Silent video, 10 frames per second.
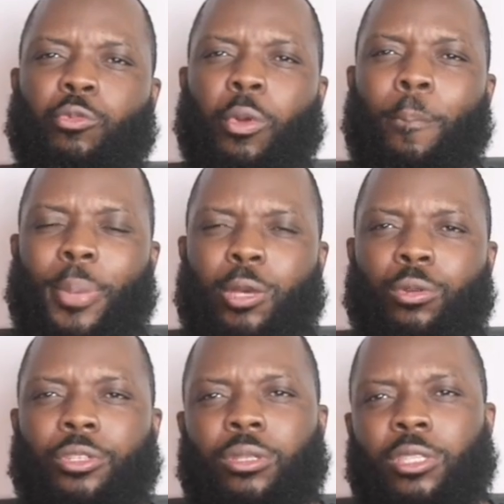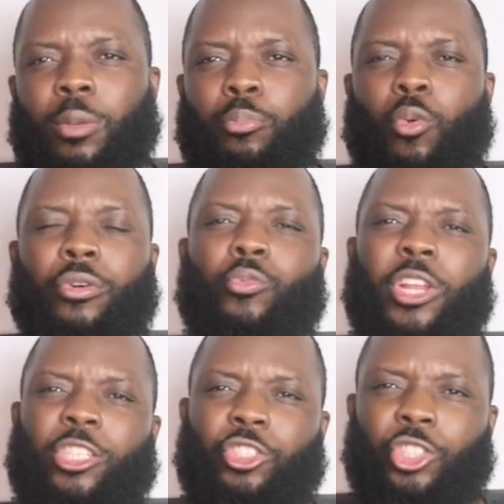rebuild the broken
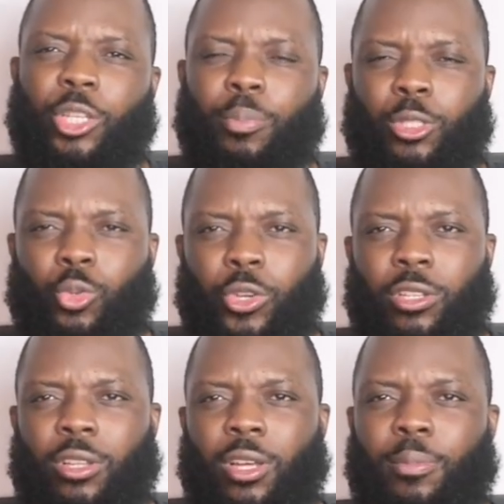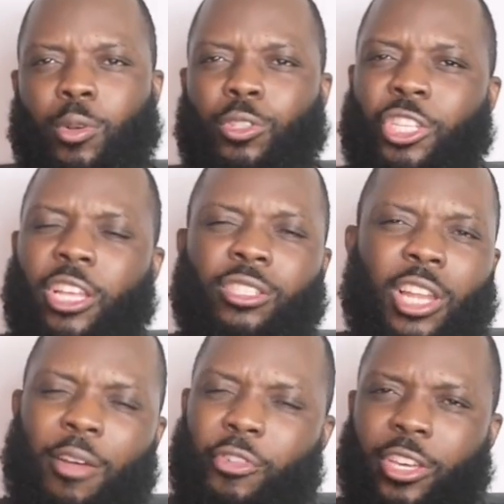relationship between
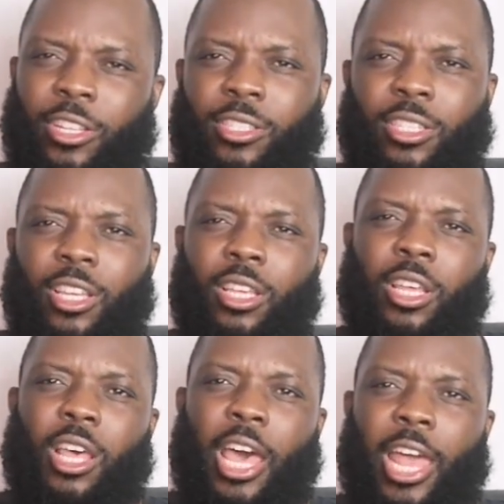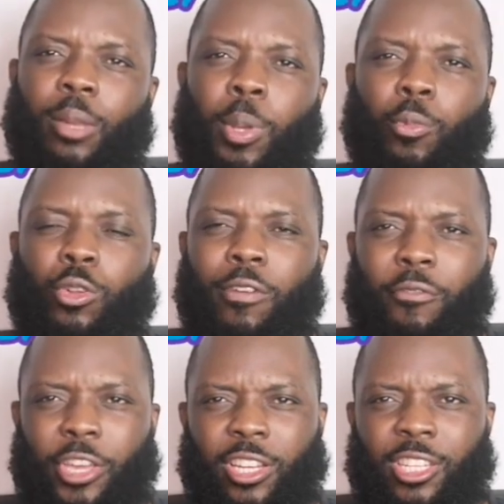continental Africans and people of
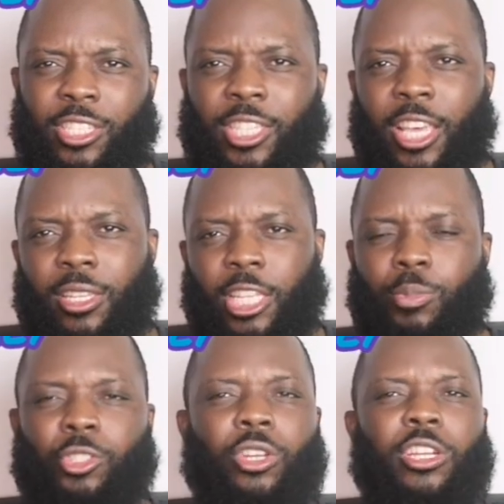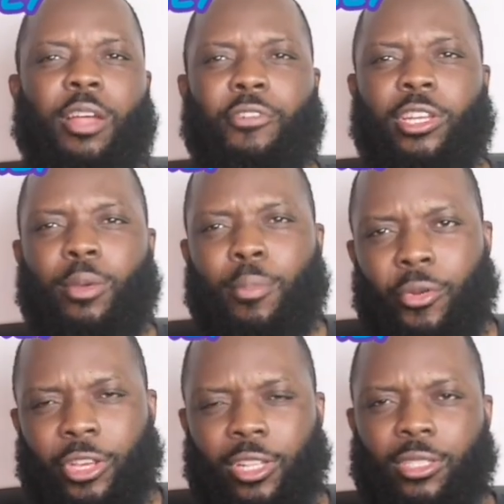African descent, especially African
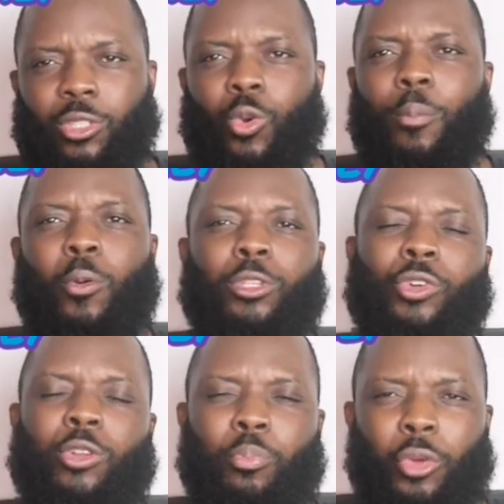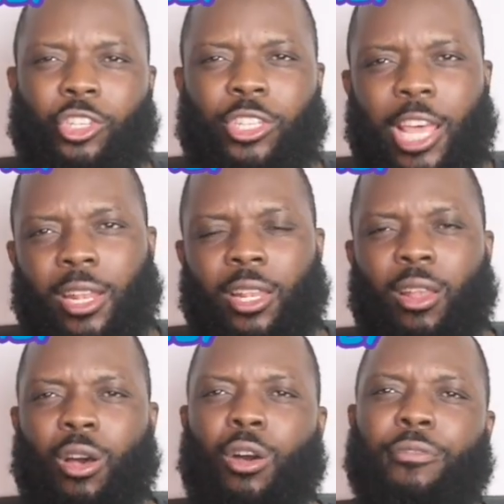Americans. So I'm always trying to preach that
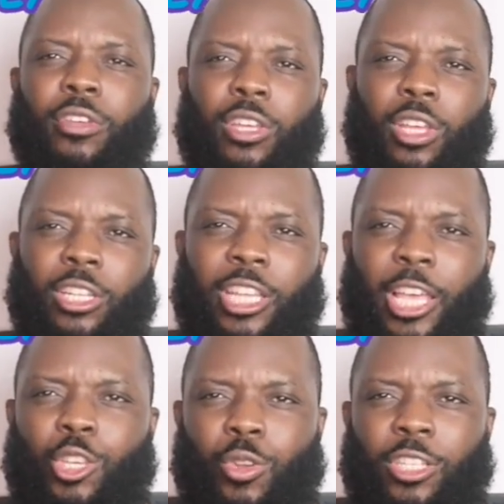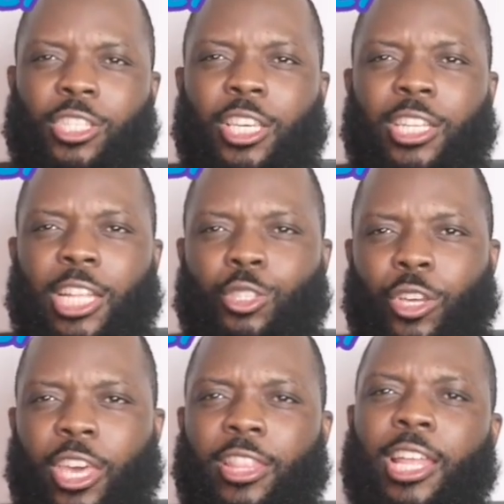love, that unity, that
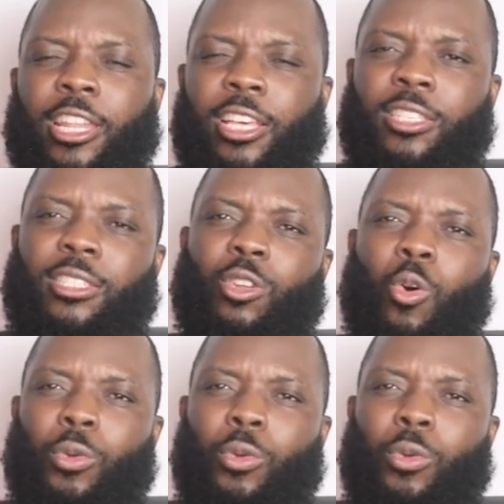togetherness.